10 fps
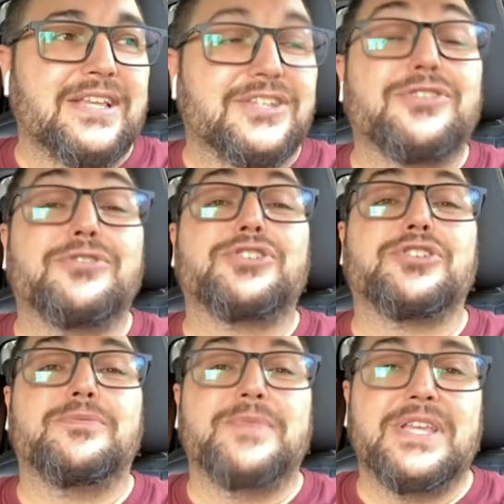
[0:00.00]

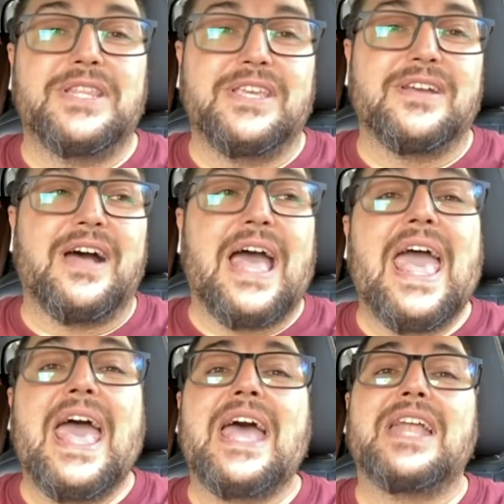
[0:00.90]
regarding social
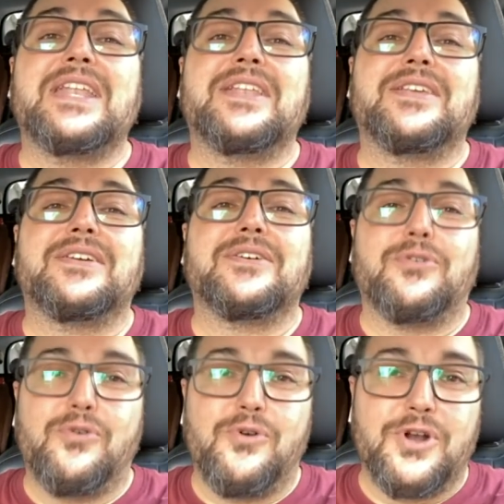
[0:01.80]
media and
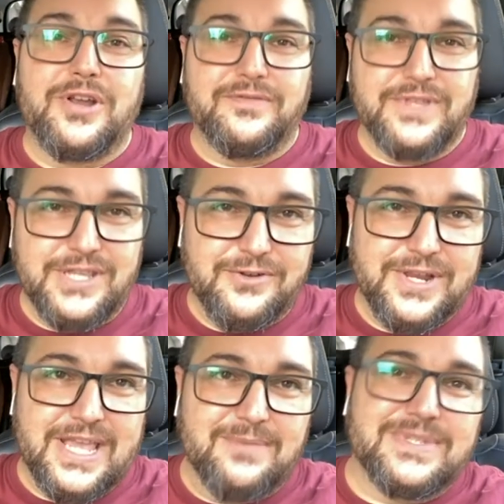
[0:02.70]
or video
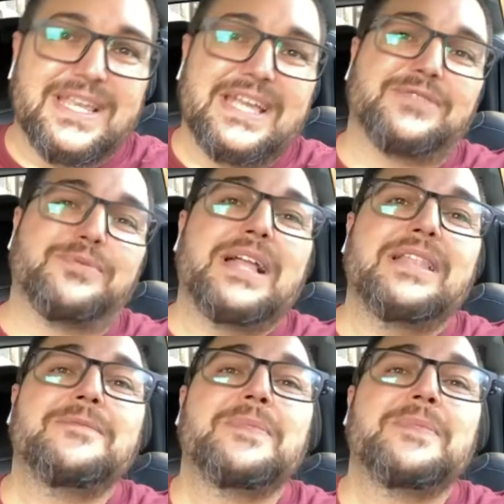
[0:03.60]
games as well.